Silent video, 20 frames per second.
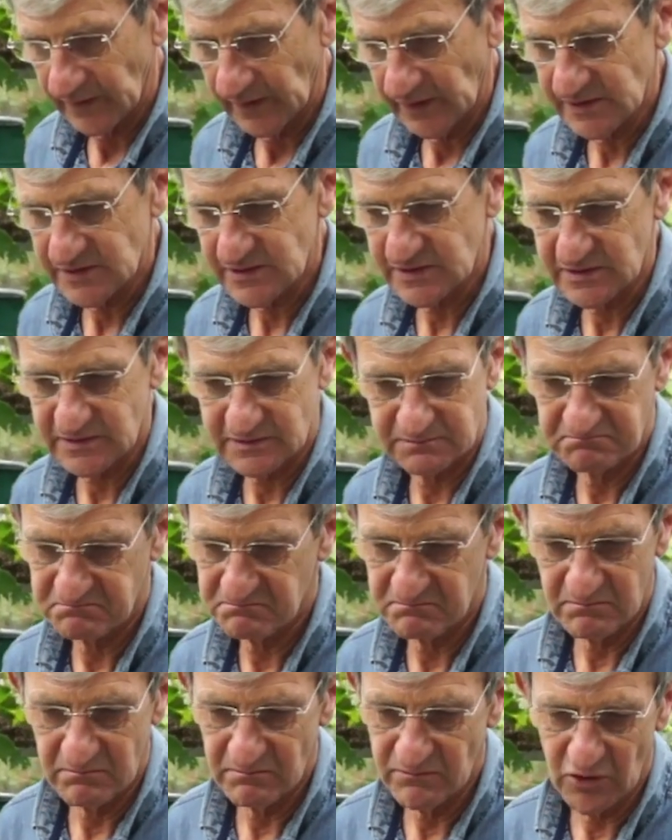It's
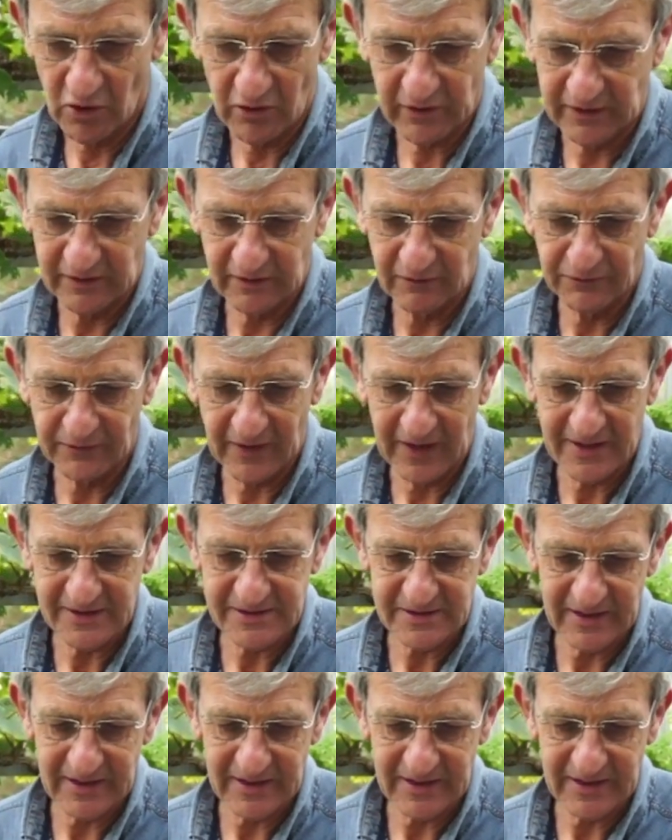knocking the flowers